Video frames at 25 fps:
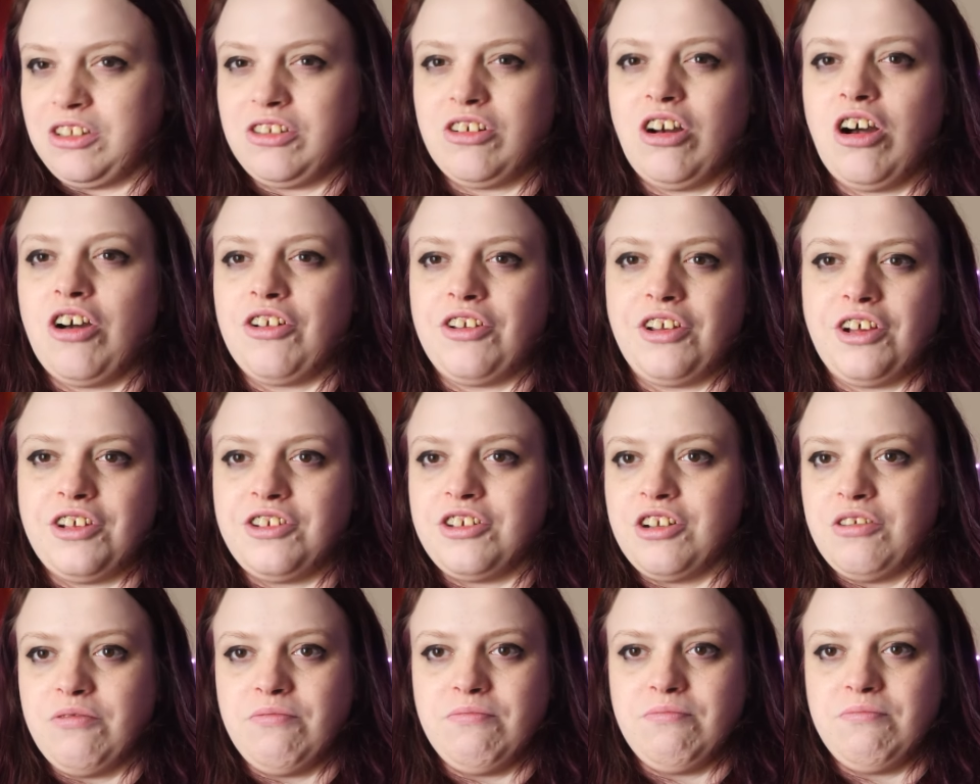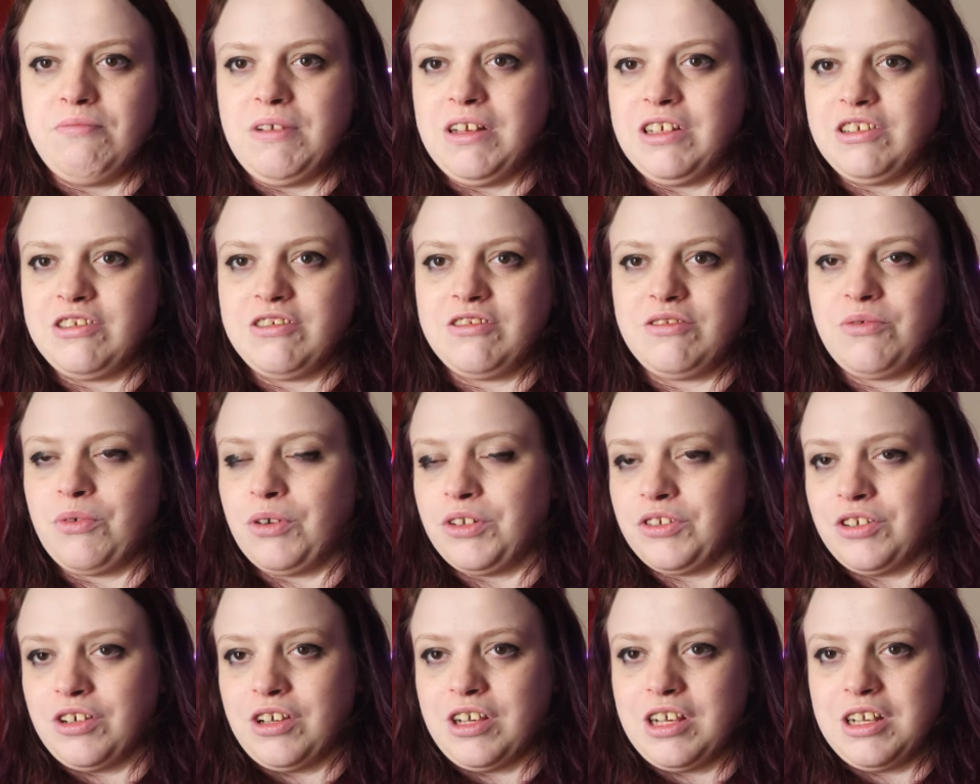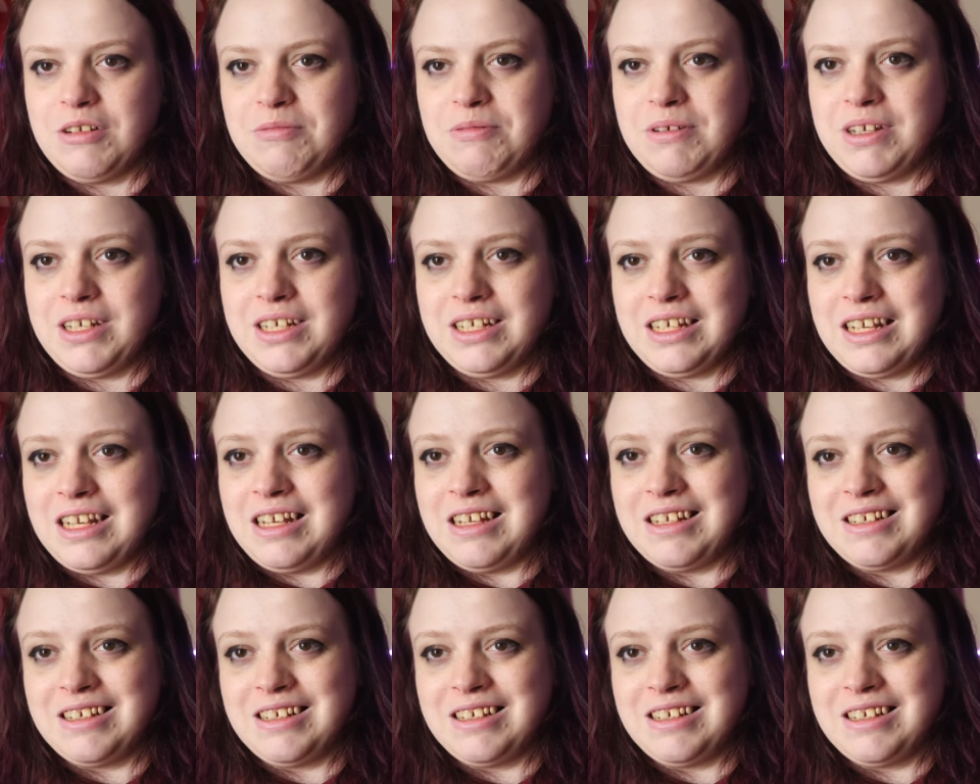God, I don't miss quetiapine.